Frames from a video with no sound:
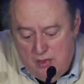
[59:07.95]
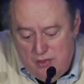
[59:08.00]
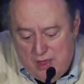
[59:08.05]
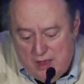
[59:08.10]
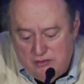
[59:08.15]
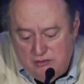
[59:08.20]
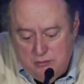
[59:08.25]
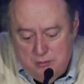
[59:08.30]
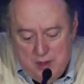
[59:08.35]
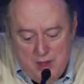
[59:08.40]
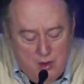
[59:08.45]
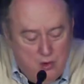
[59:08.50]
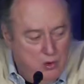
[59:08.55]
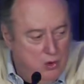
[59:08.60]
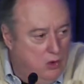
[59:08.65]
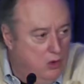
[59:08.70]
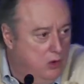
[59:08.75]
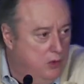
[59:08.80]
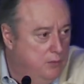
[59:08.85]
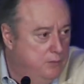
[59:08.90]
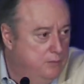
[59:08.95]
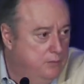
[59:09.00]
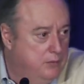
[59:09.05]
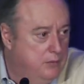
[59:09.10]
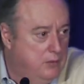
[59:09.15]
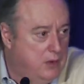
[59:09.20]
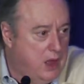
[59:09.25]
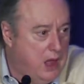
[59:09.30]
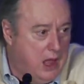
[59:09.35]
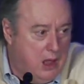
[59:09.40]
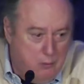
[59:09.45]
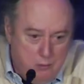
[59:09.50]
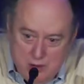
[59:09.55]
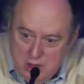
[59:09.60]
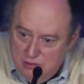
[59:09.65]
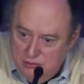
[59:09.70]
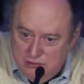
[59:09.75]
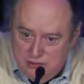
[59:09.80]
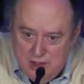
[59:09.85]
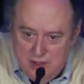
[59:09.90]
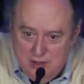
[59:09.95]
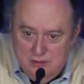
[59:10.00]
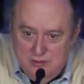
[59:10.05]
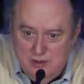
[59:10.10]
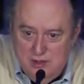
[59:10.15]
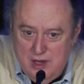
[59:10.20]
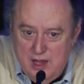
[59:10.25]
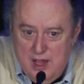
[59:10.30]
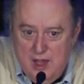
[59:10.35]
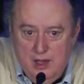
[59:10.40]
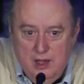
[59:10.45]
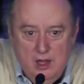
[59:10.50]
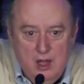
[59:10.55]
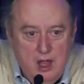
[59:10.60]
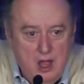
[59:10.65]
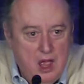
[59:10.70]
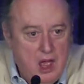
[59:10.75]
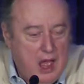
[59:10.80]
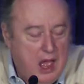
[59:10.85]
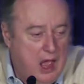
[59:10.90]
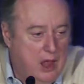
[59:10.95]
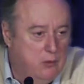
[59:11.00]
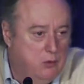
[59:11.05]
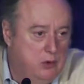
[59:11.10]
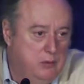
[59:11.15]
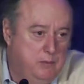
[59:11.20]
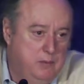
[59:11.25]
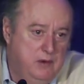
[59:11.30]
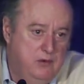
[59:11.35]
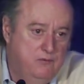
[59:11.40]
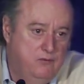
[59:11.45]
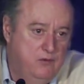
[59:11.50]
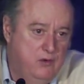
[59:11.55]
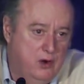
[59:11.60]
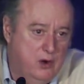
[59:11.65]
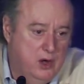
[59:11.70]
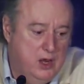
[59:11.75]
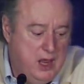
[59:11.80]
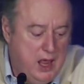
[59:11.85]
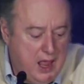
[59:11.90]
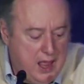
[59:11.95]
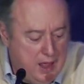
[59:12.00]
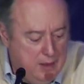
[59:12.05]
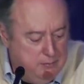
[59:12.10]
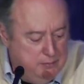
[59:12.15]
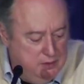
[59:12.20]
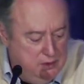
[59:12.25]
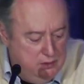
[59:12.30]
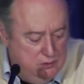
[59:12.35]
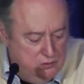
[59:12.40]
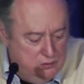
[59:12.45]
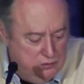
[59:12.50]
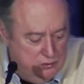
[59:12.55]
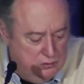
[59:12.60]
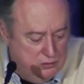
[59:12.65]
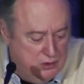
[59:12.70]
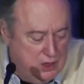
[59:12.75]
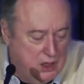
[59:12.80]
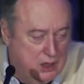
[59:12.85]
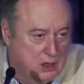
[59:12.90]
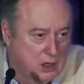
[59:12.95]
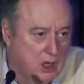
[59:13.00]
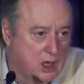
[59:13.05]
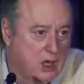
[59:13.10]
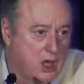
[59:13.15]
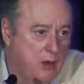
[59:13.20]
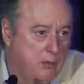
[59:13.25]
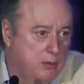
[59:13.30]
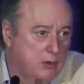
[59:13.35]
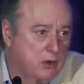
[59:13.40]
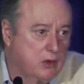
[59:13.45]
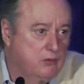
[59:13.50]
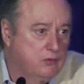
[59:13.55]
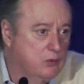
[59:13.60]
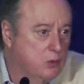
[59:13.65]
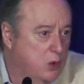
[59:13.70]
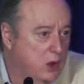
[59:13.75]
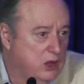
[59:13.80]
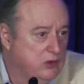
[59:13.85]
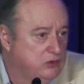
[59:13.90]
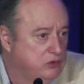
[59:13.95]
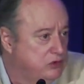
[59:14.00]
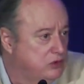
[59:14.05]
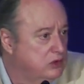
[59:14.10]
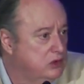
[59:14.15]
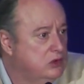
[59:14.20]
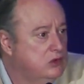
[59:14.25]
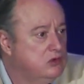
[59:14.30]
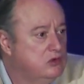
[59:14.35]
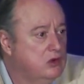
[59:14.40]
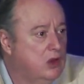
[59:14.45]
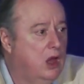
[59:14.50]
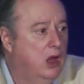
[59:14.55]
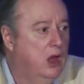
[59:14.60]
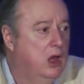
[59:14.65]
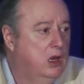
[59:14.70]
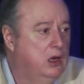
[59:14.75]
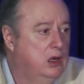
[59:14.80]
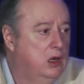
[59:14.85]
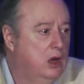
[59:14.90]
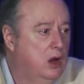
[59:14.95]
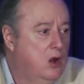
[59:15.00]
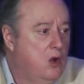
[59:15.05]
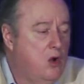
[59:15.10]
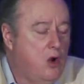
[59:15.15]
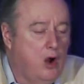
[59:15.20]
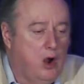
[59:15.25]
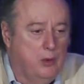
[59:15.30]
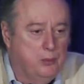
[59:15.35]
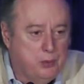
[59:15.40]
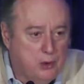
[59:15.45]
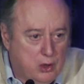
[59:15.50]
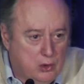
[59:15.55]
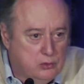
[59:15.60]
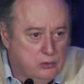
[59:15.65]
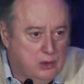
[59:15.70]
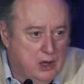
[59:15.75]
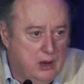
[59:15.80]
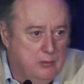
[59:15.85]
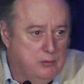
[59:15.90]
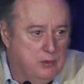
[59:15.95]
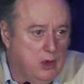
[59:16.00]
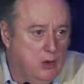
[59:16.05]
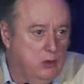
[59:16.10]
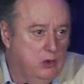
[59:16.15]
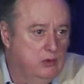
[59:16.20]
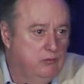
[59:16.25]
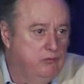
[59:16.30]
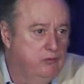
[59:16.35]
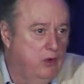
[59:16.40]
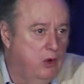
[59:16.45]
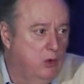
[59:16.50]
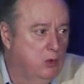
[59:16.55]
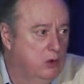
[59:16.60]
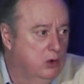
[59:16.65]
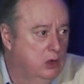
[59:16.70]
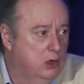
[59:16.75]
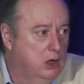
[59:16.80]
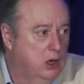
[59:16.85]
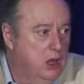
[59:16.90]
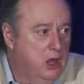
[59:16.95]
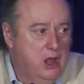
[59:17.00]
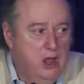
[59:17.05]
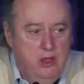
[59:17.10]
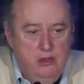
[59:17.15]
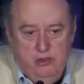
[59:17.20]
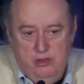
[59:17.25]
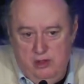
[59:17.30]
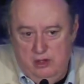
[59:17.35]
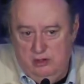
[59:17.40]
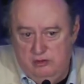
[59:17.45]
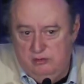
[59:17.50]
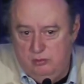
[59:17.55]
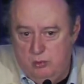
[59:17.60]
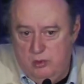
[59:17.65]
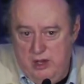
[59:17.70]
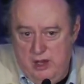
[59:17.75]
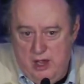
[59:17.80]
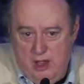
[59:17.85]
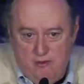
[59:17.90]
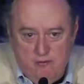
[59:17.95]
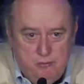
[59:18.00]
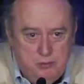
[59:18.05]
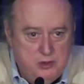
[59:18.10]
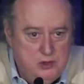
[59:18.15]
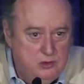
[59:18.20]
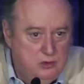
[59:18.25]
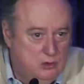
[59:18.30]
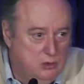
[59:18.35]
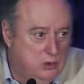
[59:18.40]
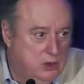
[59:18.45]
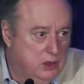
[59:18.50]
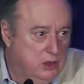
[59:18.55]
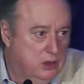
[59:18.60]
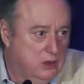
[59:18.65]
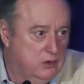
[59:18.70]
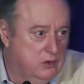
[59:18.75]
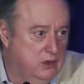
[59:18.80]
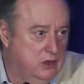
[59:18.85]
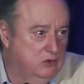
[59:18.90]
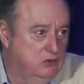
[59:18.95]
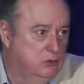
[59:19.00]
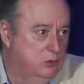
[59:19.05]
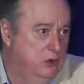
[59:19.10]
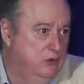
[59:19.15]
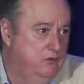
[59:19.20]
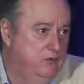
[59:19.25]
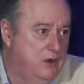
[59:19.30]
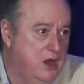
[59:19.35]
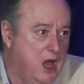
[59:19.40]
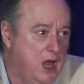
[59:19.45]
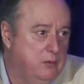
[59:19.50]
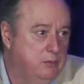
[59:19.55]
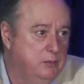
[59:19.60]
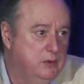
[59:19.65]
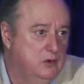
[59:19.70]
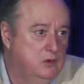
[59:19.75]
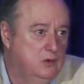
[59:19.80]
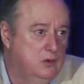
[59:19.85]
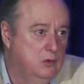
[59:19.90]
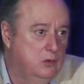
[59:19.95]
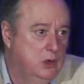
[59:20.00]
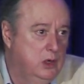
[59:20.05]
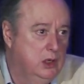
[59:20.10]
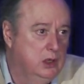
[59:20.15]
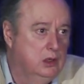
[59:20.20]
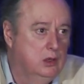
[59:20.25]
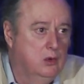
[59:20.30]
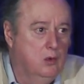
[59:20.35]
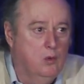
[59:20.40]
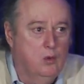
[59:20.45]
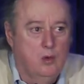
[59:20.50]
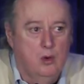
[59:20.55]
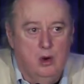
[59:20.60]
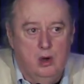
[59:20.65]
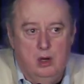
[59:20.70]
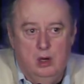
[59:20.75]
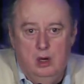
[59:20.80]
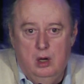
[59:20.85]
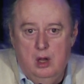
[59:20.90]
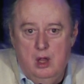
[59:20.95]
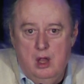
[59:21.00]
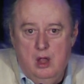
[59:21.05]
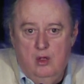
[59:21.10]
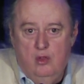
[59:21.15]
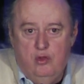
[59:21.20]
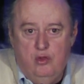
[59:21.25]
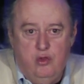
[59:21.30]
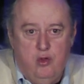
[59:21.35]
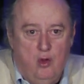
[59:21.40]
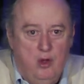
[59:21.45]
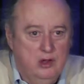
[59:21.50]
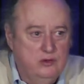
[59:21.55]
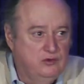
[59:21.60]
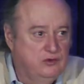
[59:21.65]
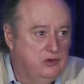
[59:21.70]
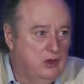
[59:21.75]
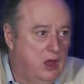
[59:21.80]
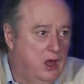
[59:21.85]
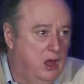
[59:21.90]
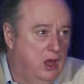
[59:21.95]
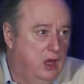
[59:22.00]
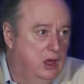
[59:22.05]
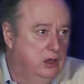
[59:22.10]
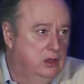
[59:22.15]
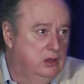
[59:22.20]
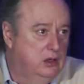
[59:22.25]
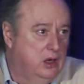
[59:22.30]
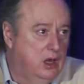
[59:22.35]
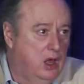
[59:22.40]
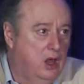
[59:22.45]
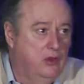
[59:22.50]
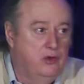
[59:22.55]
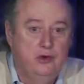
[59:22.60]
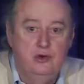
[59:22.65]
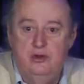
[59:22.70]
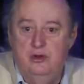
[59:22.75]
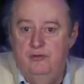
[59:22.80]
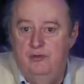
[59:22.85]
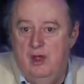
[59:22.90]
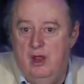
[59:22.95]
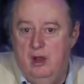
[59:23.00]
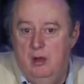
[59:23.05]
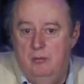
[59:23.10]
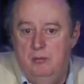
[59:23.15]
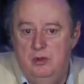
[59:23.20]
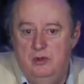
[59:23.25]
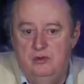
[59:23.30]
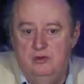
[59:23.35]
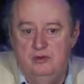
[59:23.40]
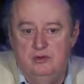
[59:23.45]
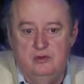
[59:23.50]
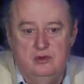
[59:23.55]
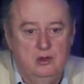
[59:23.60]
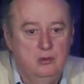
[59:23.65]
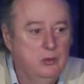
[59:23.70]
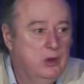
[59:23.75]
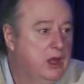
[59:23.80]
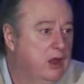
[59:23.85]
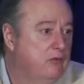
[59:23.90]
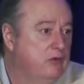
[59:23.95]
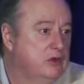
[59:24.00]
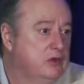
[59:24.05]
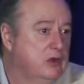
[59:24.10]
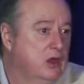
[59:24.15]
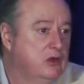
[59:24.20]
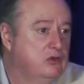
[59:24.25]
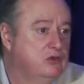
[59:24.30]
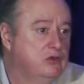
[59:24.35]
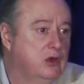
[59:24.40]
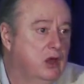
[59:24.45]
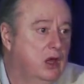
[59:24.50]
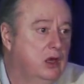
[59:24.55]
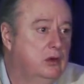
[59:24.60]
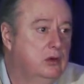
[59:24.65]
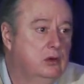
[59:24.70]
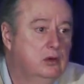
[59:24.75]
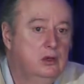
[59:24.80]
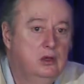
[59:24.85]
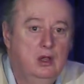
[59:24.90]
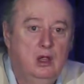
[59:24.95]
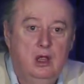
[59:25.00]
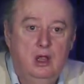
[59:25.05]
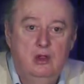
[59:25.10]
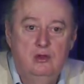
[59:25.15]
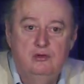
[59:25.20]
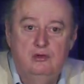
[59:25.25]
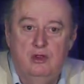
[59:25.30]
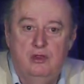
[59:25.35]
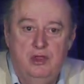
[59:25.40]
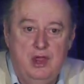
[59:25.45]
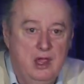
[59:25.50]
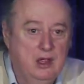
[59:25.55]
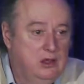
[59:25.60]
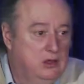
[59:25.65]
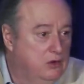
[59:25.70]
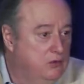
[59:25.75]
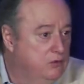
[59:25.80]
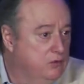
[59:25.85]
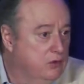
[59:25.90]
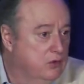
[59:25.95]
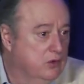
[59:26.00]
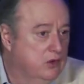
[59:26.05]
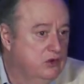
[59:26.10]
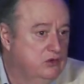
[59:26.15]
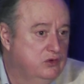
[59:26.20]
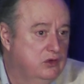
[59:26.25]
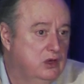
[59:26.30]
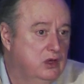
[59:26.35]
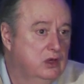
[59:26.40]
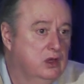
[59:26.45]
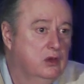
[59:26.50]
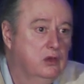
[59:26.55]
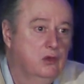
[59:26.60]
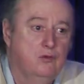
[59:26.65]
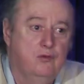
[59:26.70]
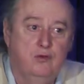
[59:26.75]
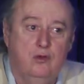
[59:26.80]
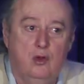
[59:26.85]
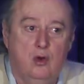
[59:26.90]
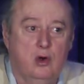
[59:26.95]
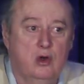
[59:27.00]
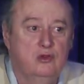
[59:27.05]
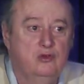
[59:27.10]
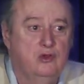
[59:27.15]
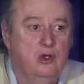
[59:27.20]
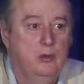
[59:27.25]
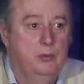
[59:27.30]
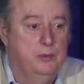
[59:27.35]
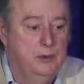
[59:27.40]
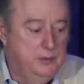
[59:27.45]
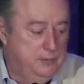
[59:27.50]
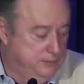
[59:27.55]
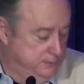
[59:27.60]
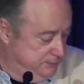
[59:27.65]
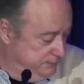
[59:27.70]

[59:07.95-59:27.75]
That's about all I want to say today. I would be very happy to take a couple of questions on our program going forward, things we have been doing, things we've not been doing, or thoughts on other developments that we haven't touched on. So thank you for listening, and the floor is open.